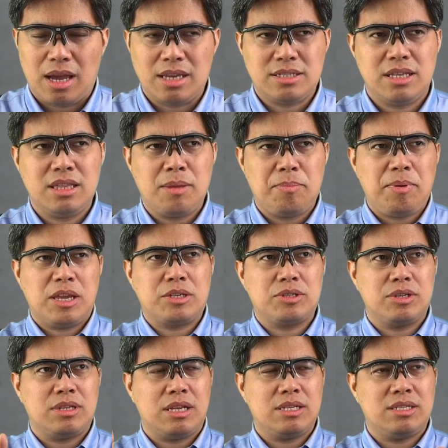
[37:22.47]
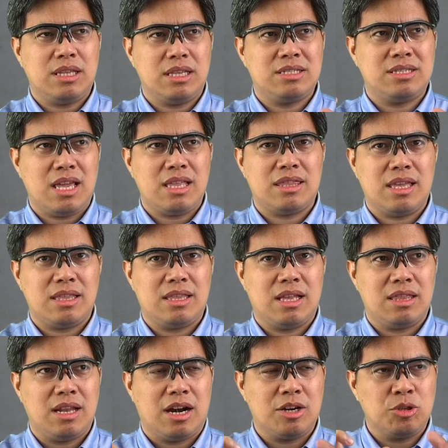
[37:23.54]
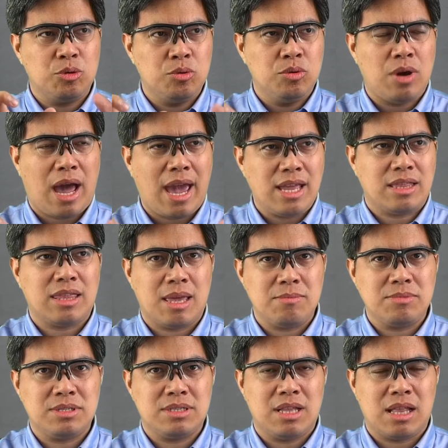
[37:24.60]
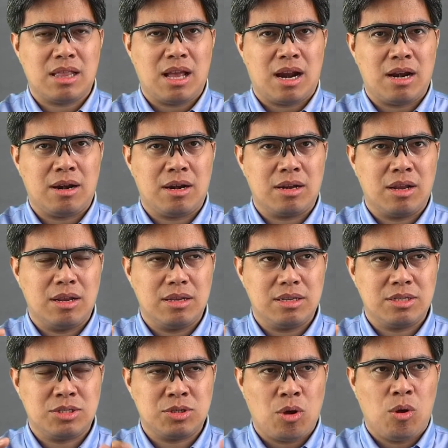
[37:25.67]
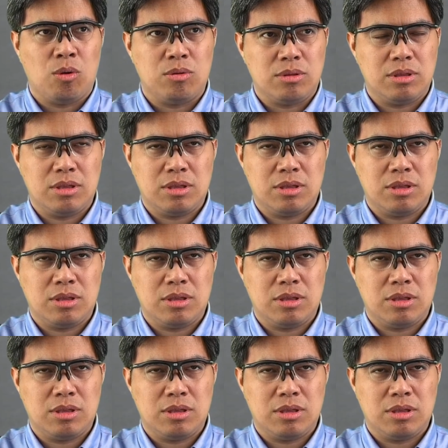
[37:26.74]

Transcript: it's in the picture. It stated that there are two items that are sold.